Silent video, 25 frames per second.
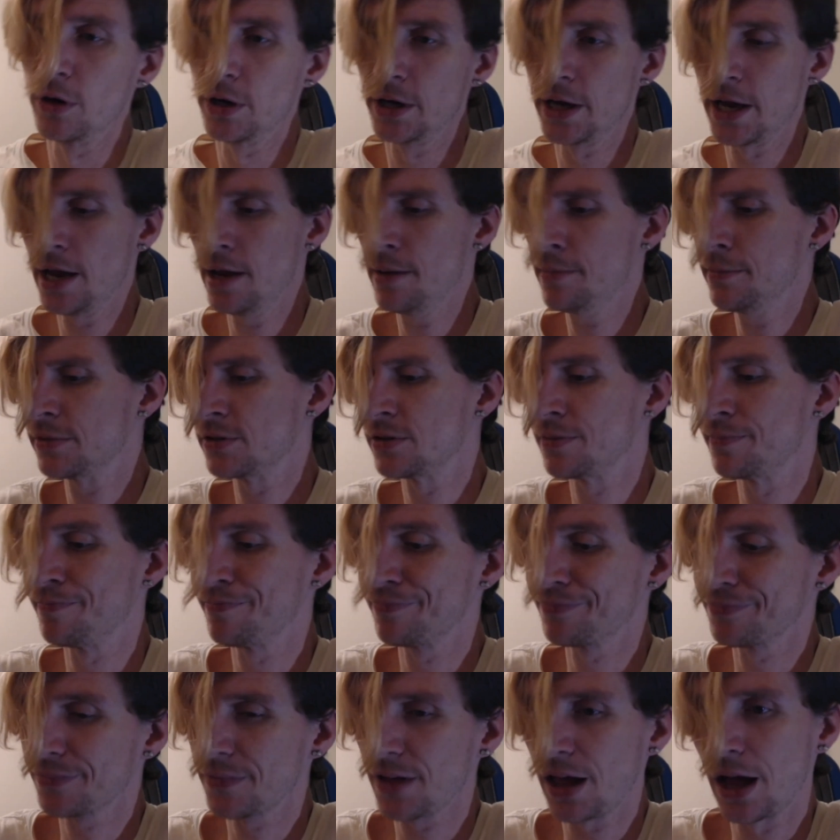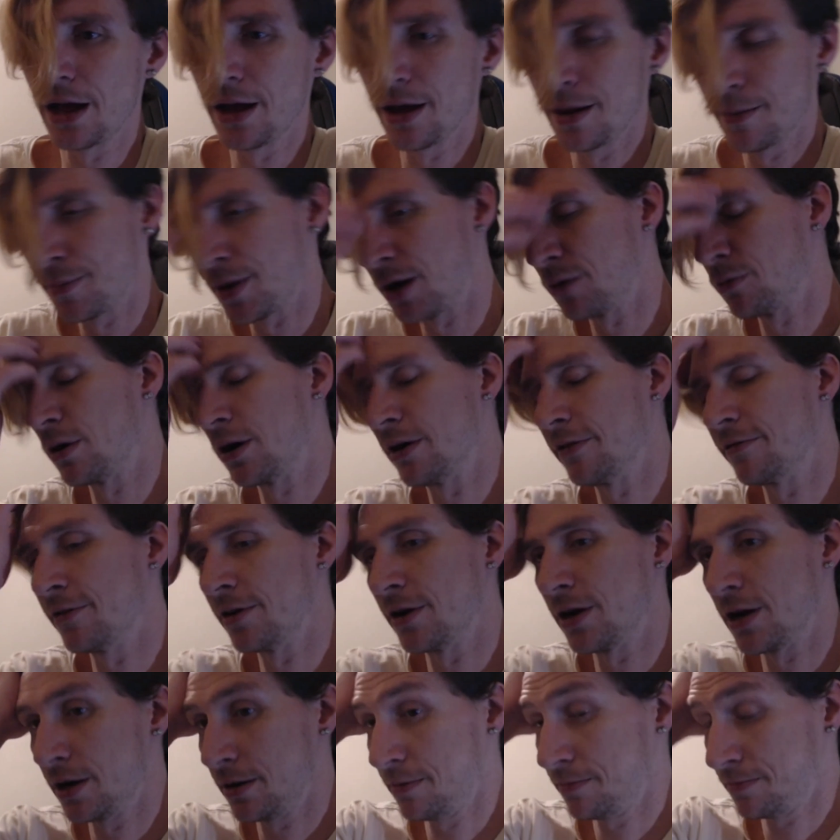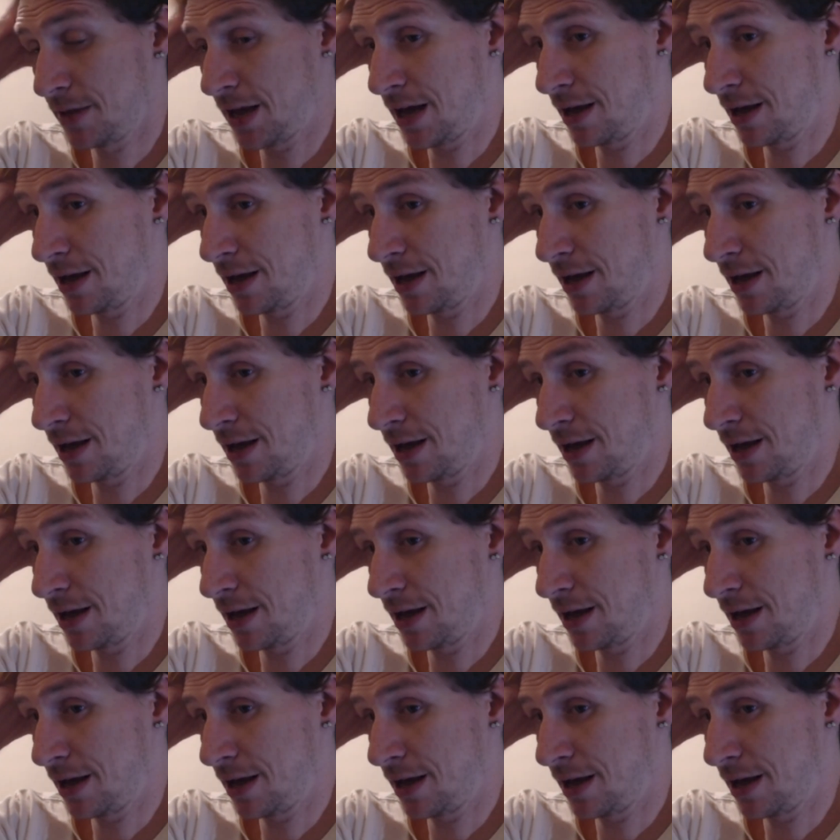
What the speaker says: games. My wife and I,